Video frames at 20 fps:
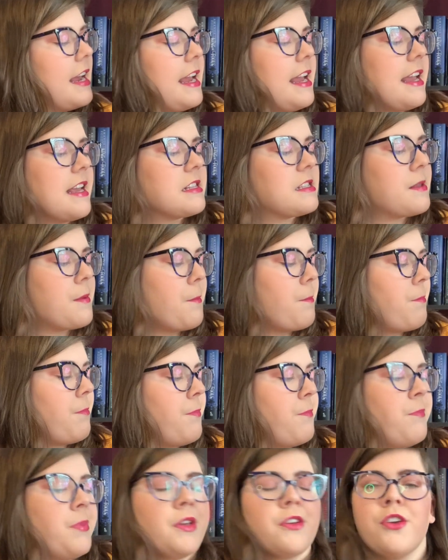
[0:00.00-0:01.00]
hence
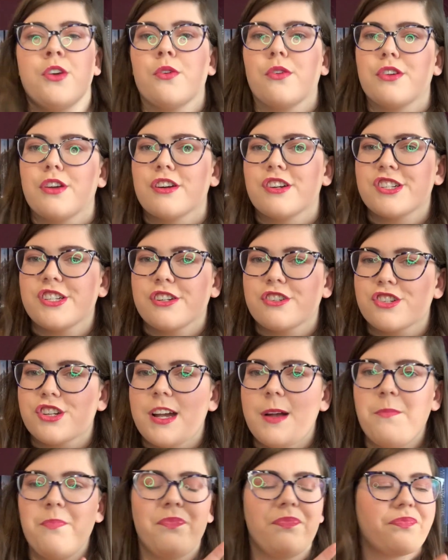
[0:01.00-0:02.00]
peculiar
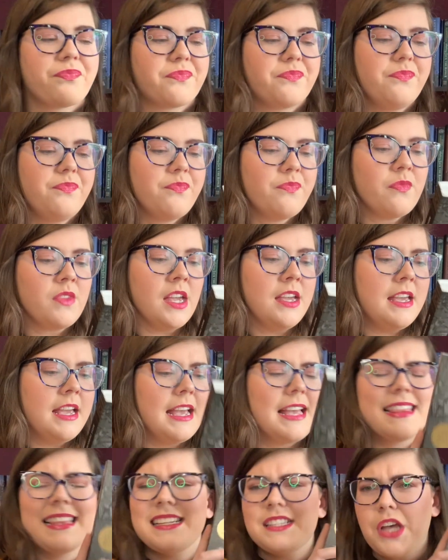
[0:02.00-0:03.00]
children.
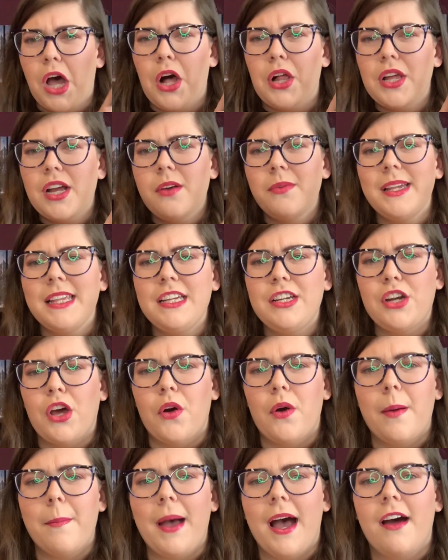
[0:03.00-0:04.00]
That's all I really
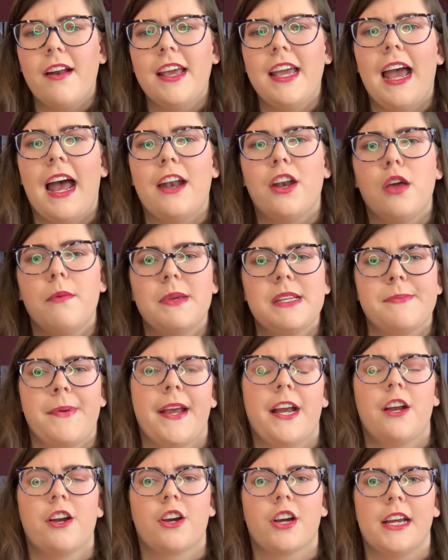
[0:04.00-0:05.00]
know about it. I know Miss
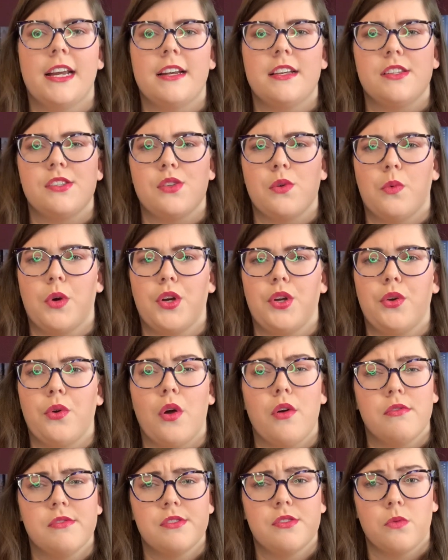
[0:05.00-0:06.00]
Peregrine is the one who
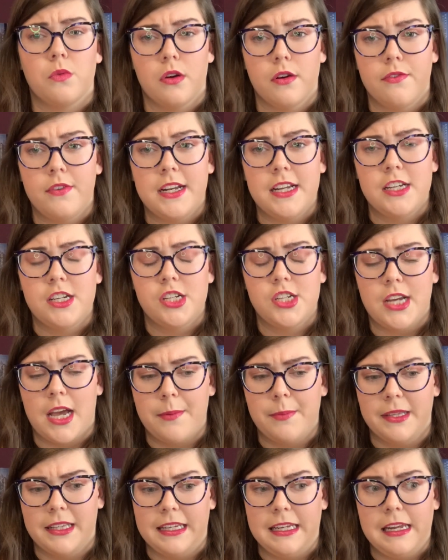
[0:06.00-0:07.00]
owns the orphanage, I
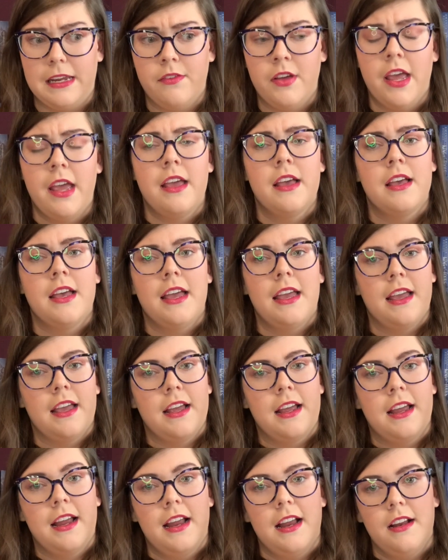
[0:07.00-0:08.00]
believe.
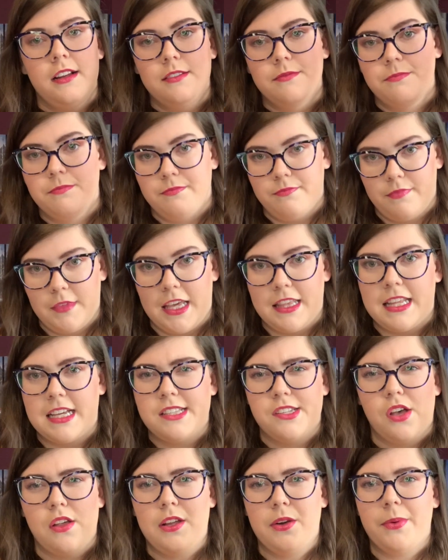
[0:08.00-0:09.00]
And
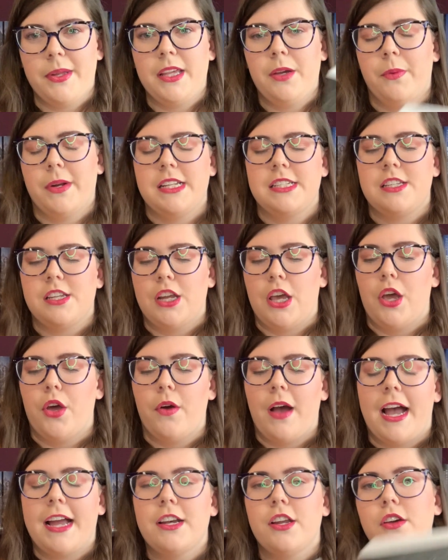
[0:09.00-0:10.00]
that's all I really wanted to
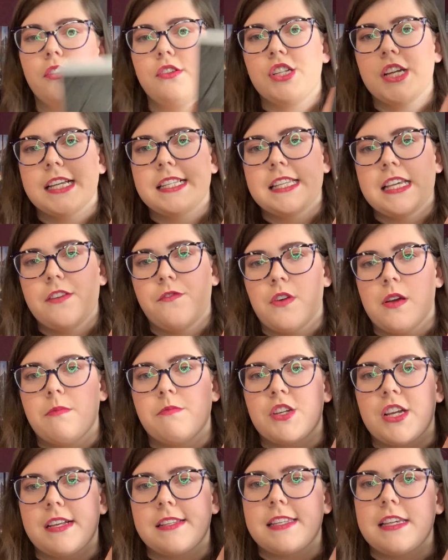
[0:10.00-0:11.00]
know. I know Jessie from
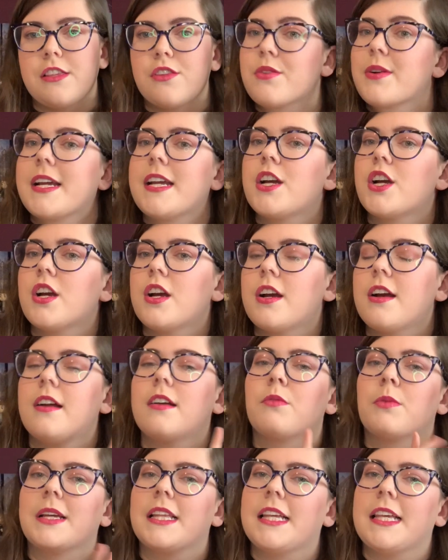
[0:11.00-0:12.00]
Jessie the Reader
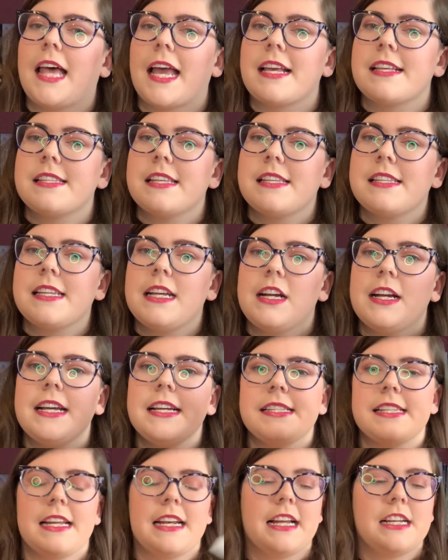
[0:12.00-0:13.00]
really likes this
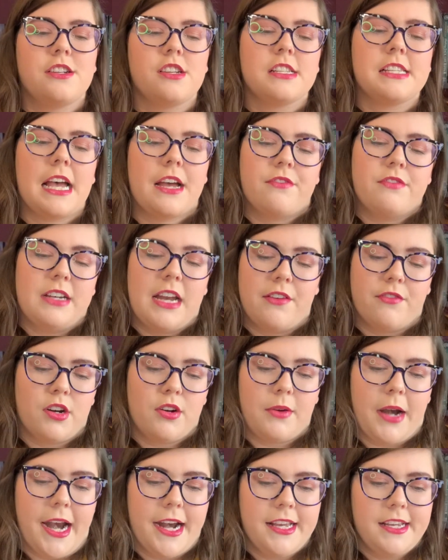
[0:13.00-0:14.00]
series, and I just have never
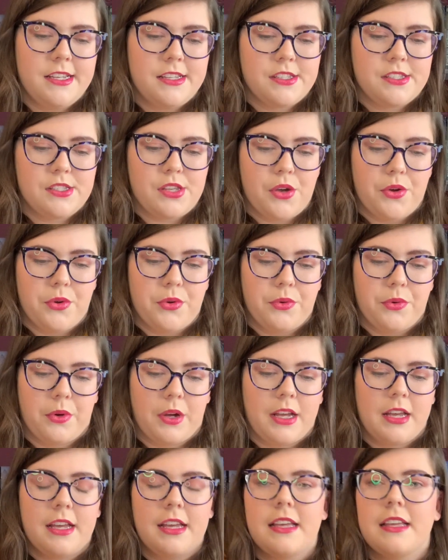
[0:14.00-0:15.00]
read it.
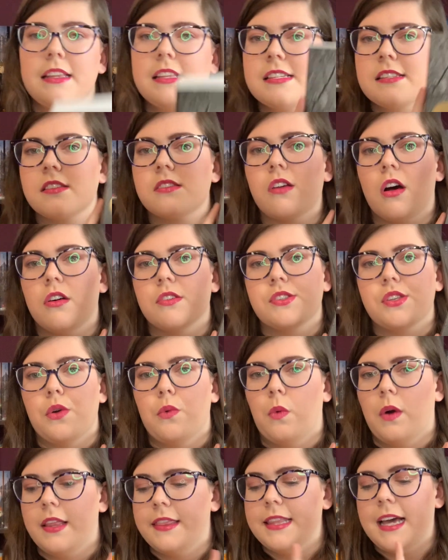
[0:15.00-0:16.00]
So this is also
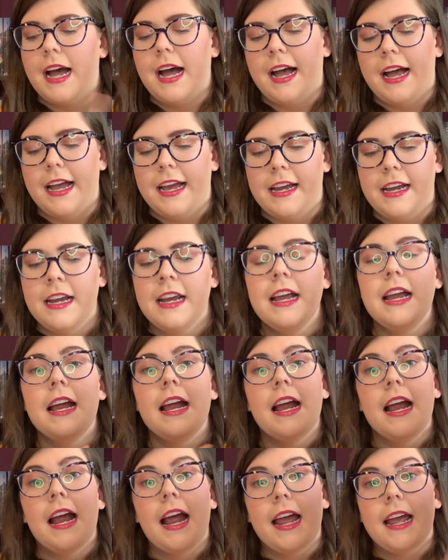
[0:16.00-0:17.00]
one that I
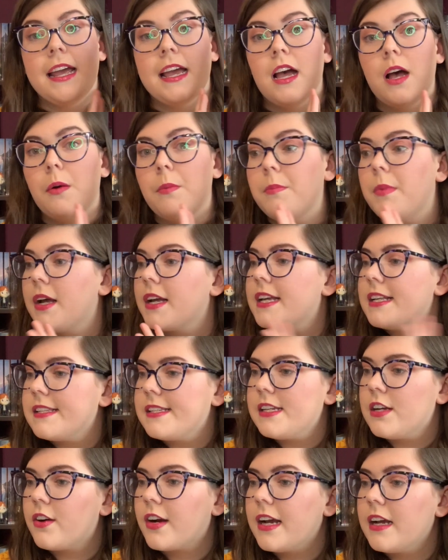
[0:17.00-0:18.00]
am
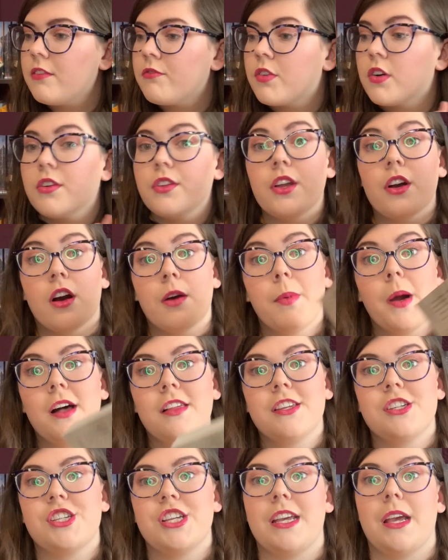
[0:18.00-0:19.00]
considering for the
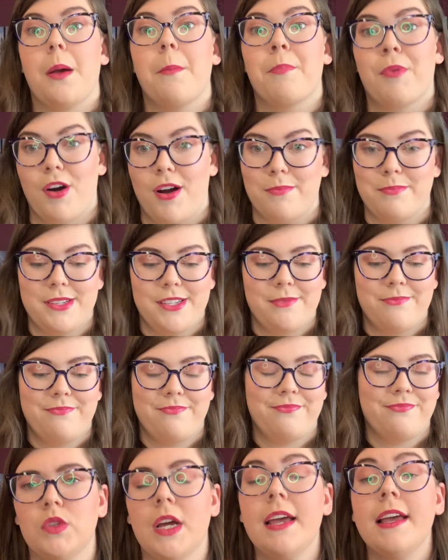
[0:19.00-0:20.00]
herbology prompt.
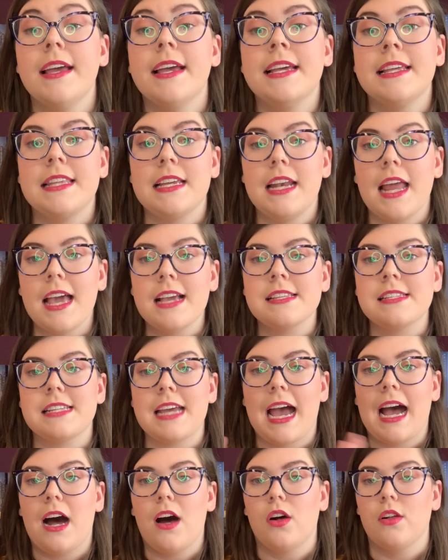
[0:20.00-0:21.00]
The next
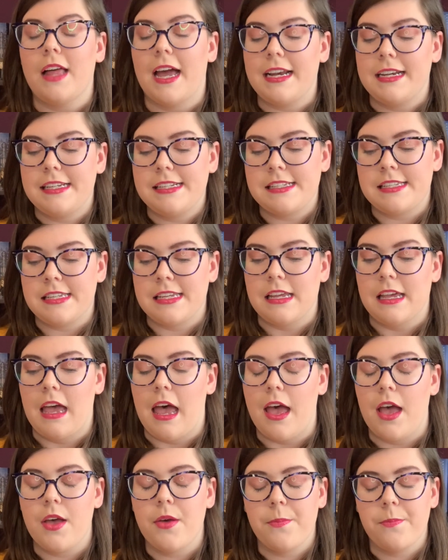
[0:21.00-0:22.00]
owl I need
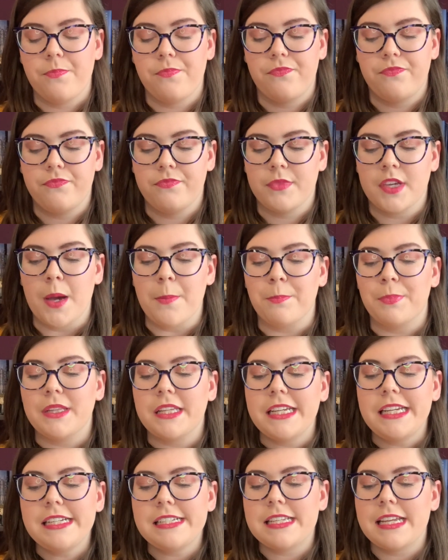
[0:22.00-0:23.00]
to
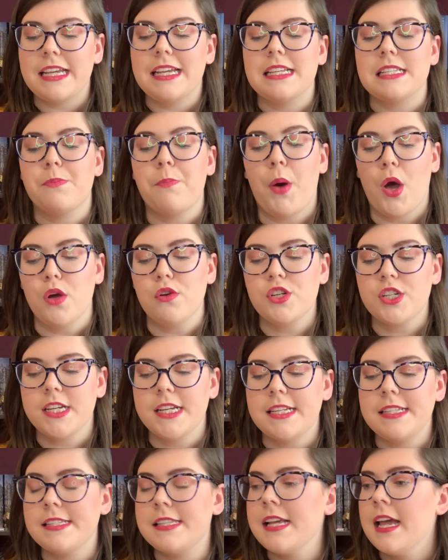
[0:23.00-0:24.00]
complete is
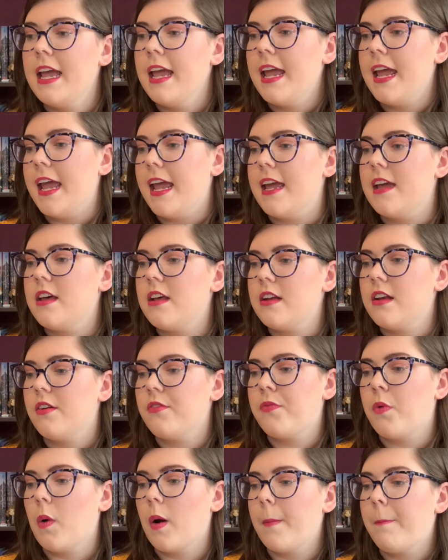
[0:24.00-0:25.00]
Potions, And
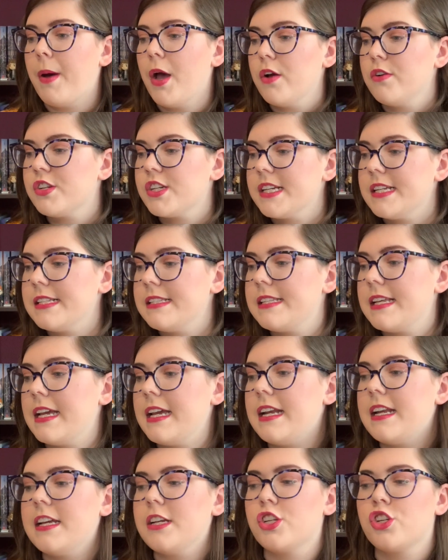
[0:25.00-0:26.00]
for potions,
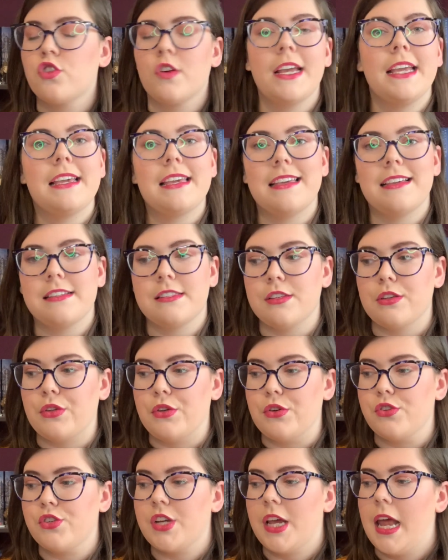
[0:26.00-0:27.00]
it is Shrinking
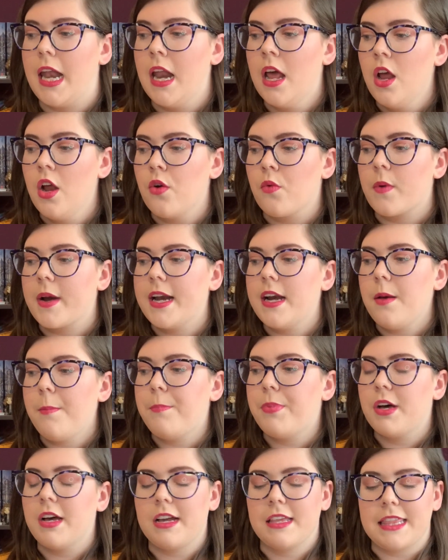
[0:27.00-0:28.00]
Solution. Read a
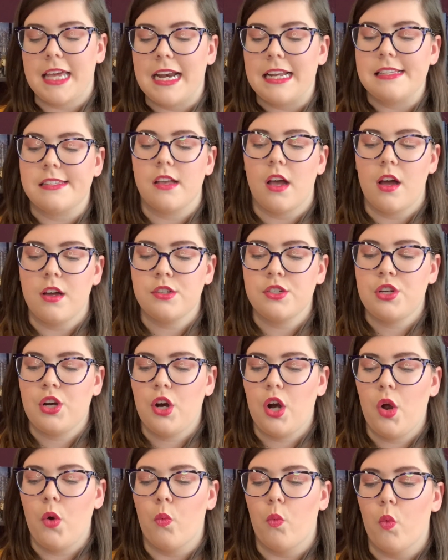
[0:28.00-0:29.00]
book that is
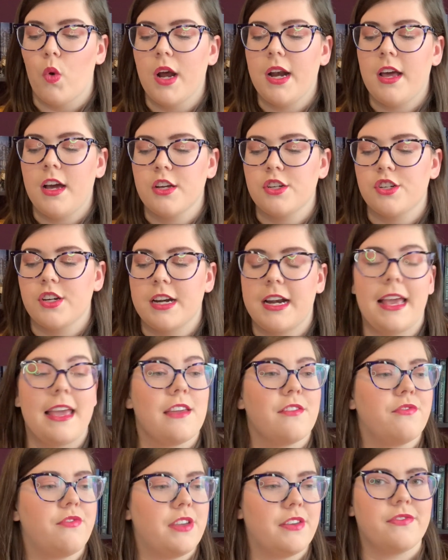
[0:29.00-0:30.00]
under
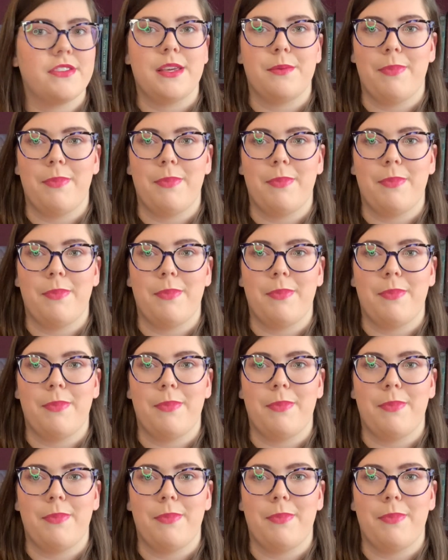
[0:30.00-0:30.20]
150